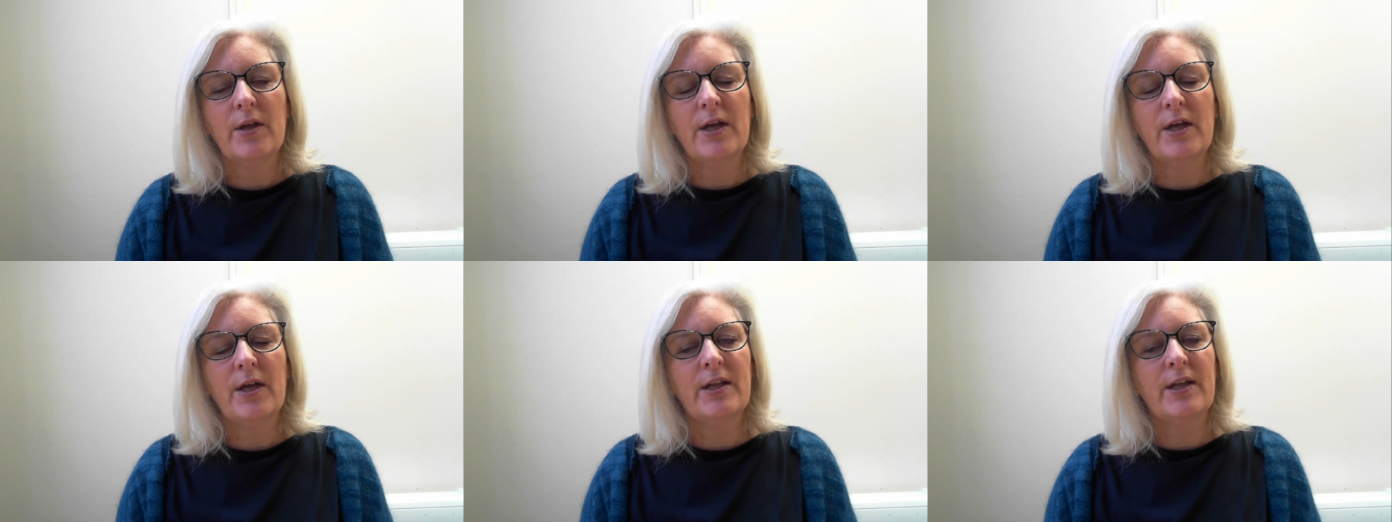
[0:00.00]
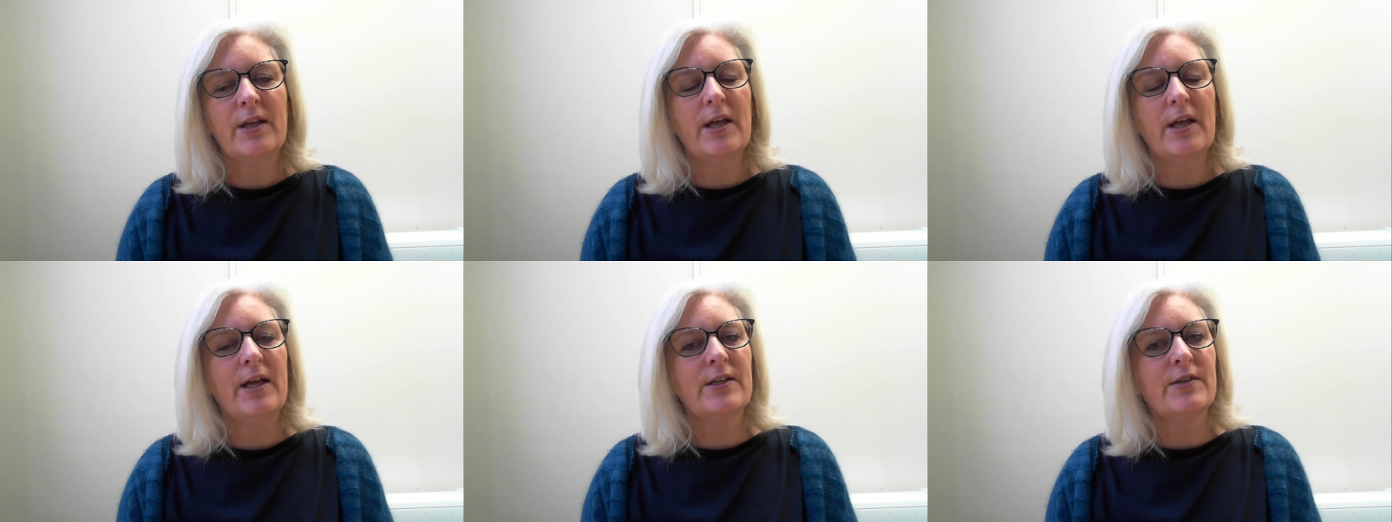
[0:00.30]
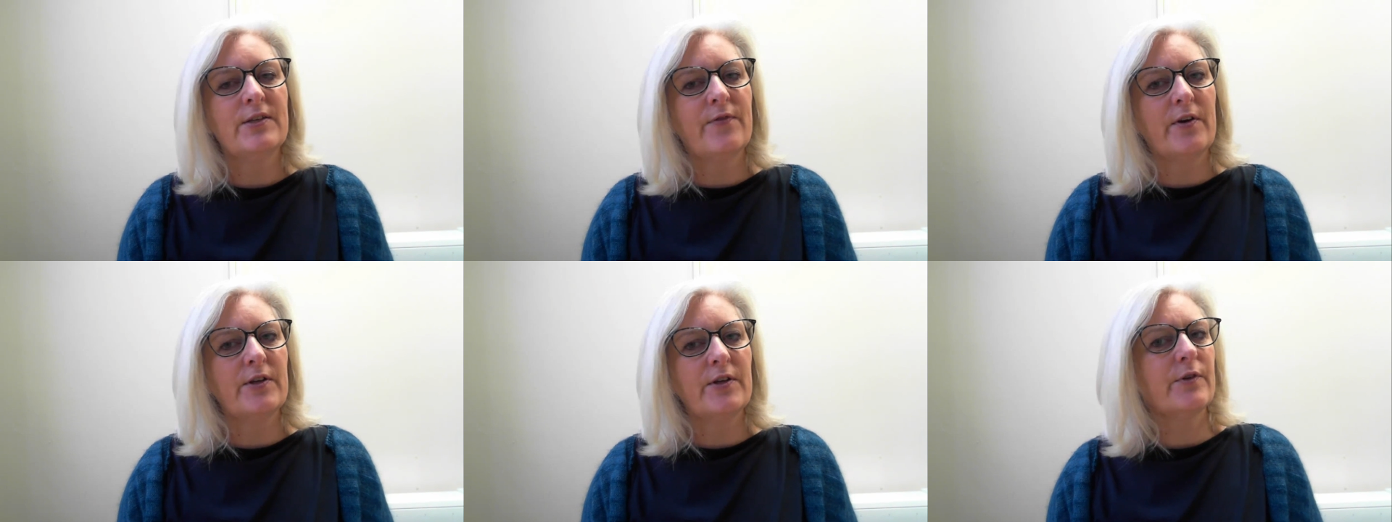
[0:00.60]
it,
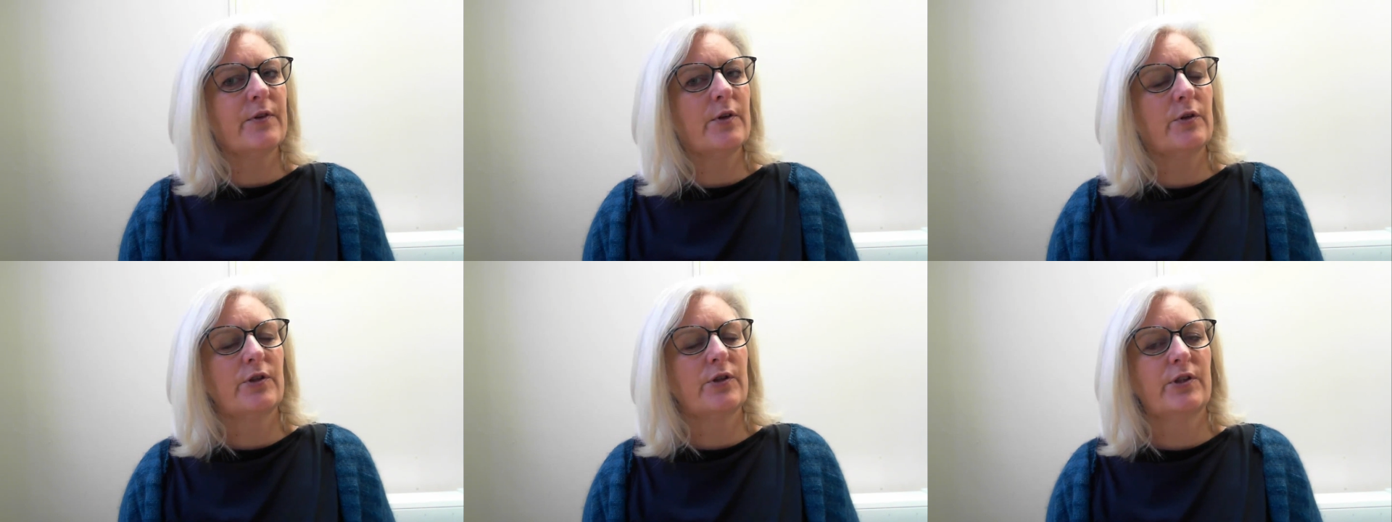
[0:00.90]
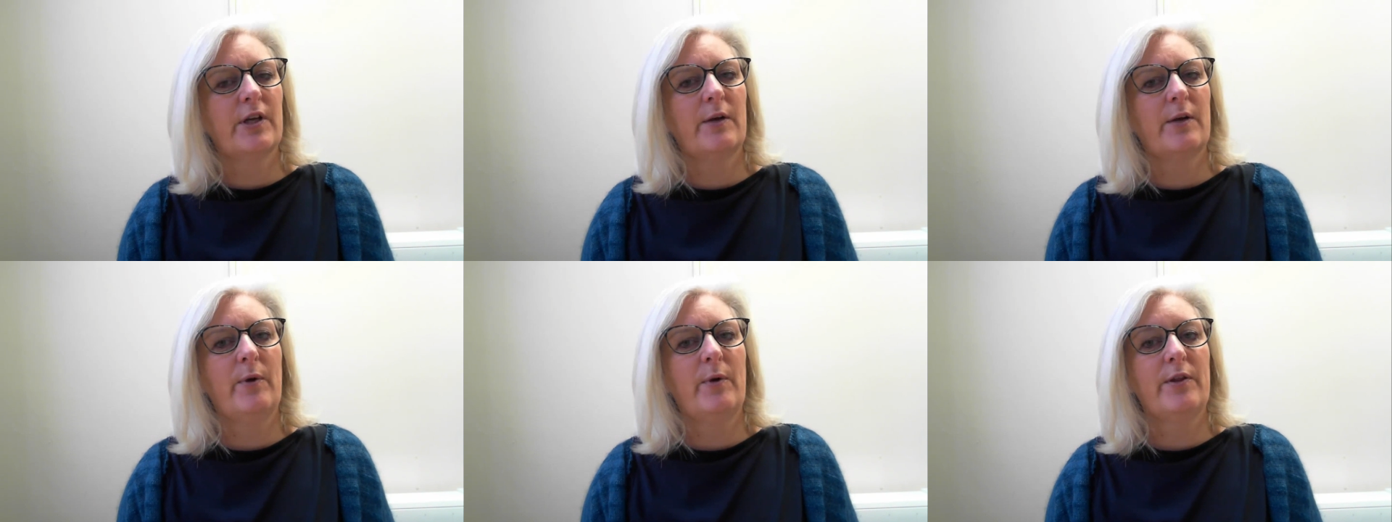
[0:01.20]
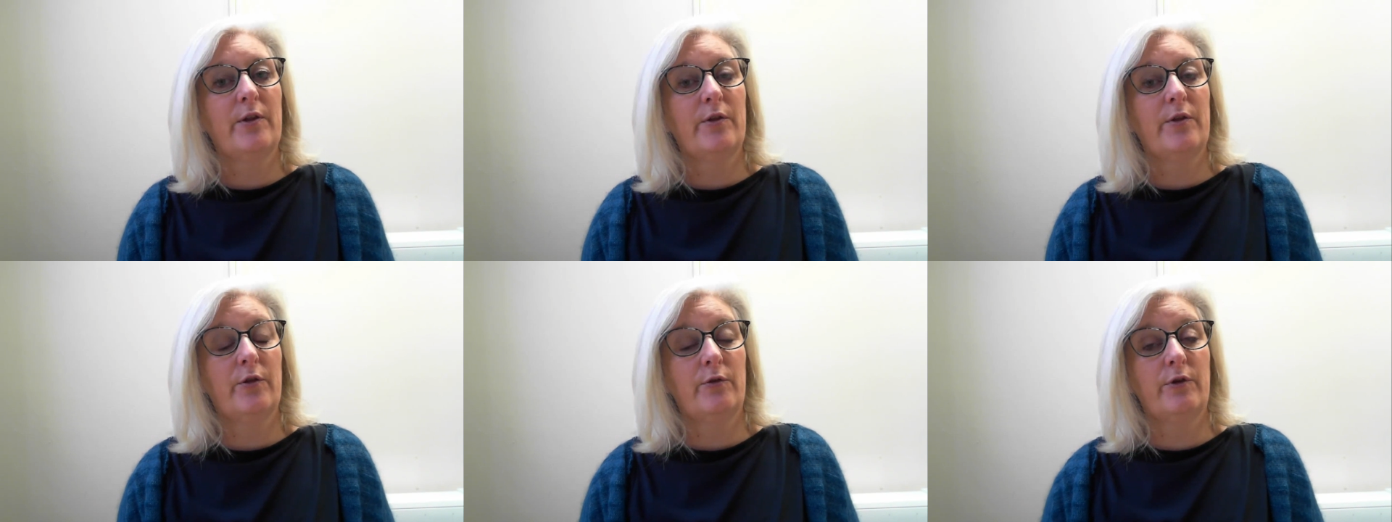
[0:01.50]
it's very difficult to say
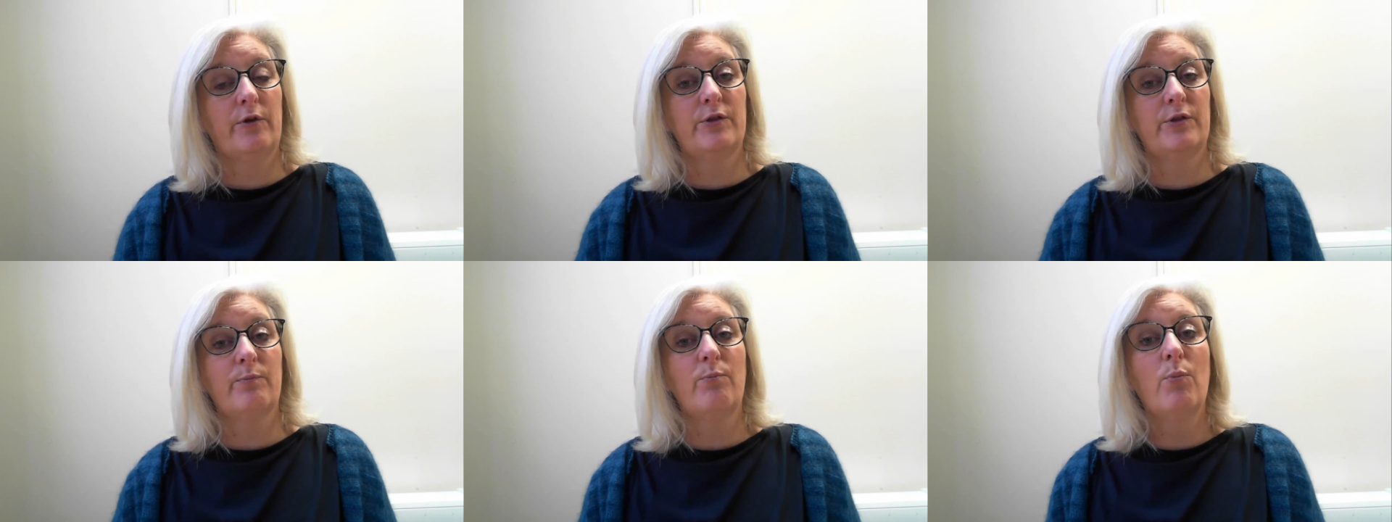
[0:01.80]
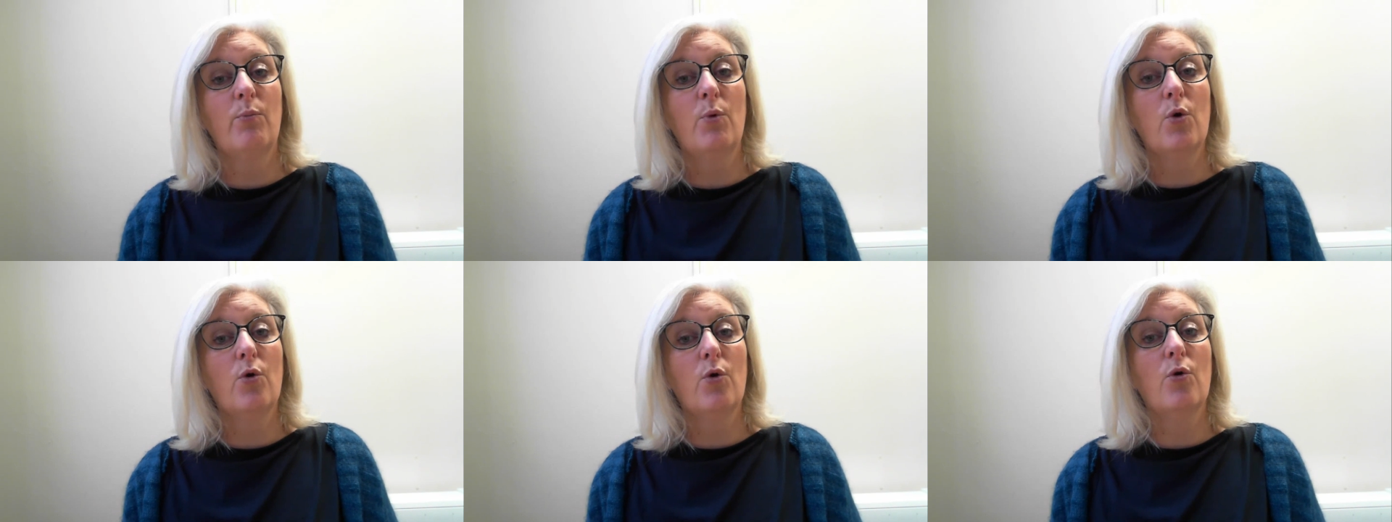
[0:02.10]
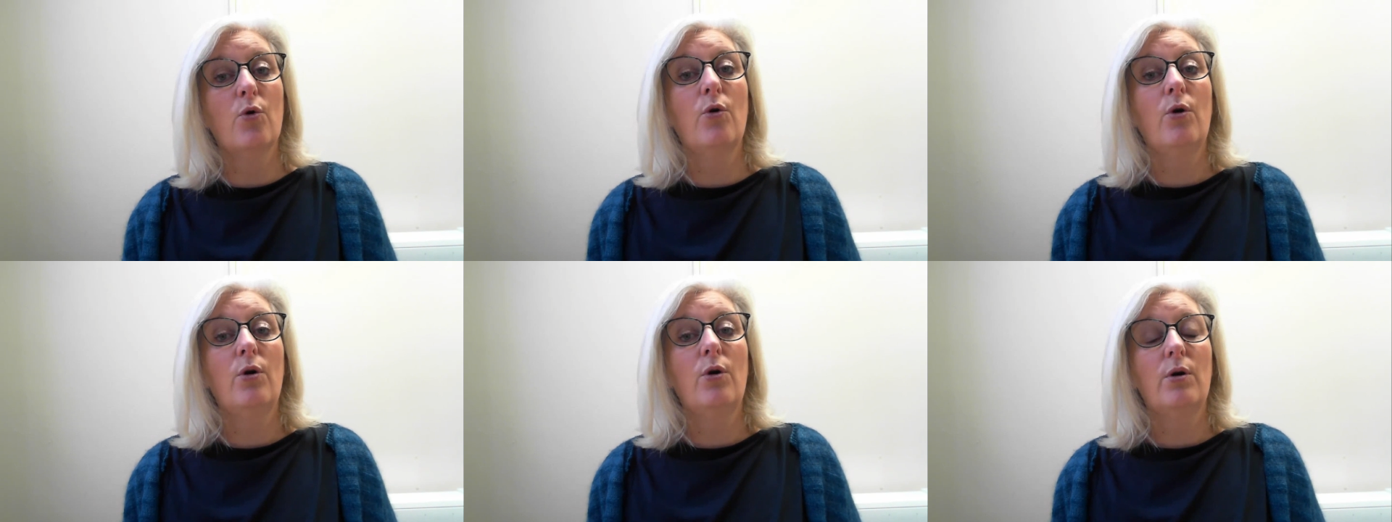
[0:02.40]
whether there is
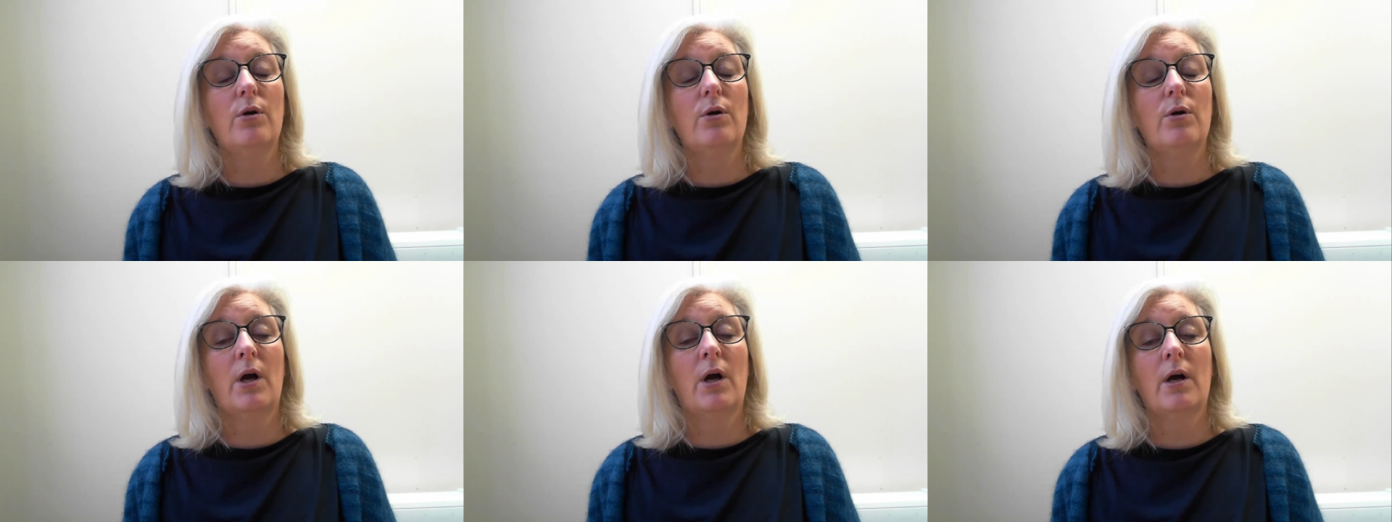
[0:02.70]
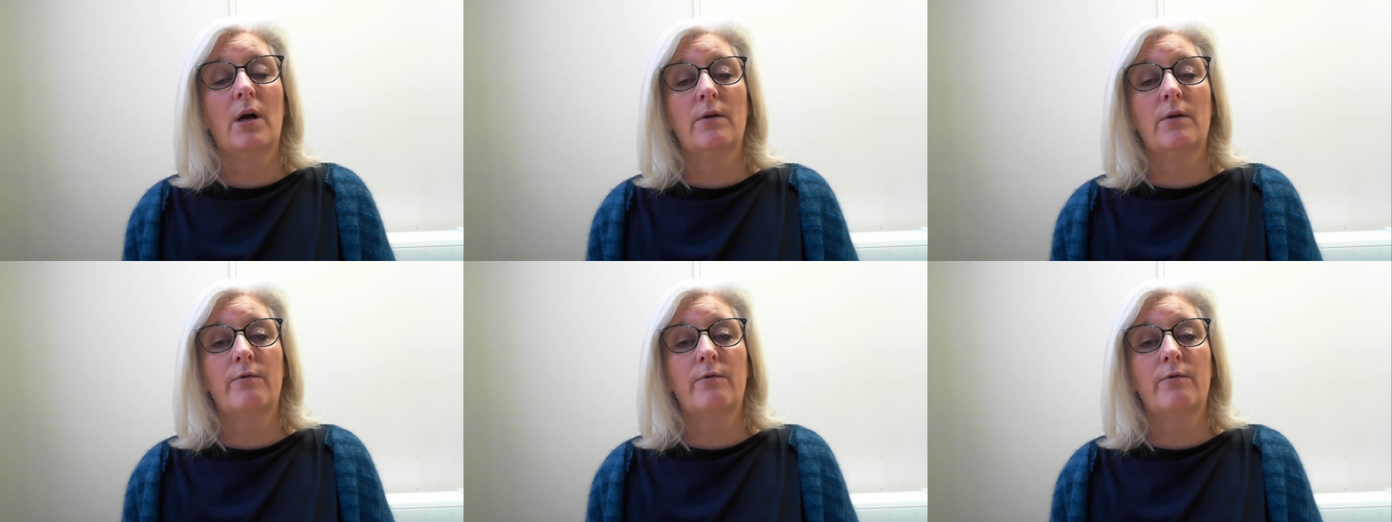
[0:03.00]
more uh,